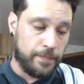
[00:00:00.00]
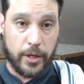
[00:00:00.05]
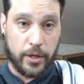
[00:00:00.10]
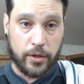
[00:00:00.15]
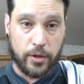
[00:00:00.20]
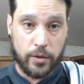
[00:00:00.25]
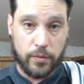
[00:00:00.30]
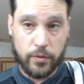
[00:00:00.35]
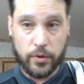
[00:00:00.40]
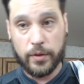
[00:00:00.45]
make
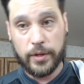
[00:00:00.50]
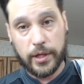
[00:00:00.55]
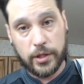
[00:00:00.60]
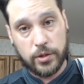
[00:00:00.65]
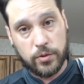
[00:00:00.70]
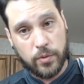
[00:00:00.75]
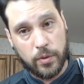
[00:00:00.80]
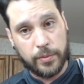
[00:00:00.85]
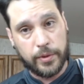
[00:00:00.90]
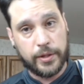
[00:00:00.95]
our roux, and
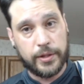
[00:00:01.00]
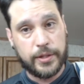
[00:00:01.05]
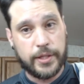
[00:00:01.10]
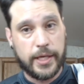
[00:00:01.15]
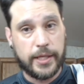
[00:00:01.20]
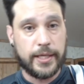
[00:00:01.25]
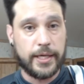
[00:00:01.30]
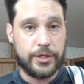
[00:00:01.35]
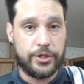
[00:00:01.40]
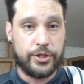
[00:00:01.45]
that's when we're gonna
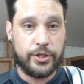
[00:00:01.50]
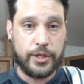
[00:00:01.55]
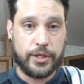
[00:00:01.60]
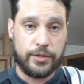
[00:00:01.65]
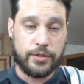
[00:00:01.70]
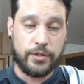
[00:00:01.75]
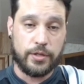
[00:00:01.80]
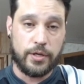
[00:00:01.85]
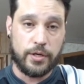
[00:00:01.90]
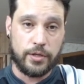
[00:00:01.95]
take that chicken
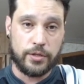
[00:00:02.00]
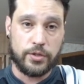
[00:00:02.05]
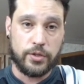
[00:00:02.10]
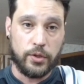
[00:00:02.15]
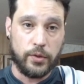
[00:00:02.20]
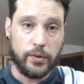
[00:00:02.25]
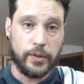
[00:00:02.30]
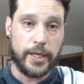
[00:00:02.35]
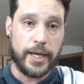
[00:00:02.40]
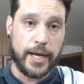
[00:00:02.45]
stock and
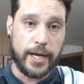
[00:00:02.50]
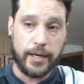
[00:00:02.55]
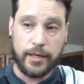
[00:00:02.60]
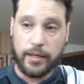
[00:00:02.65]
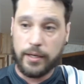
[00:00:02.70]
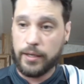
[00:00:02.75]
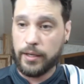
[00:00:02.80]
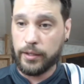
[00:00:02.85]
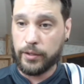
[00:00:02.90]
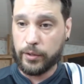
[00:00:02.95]
slowly add
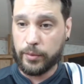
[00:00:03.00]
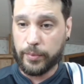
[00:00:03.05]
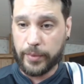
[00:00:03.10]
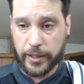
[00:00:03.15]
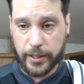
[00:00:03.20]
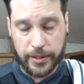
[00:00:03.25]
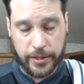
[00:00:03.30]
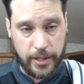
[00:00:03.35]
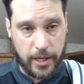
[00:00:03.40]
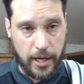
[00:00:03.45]
a little bit
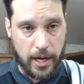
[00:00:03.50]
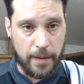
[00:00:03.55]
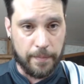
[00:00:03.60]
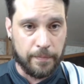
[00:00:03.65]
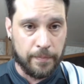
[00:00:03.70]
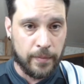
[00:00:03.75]
at a time.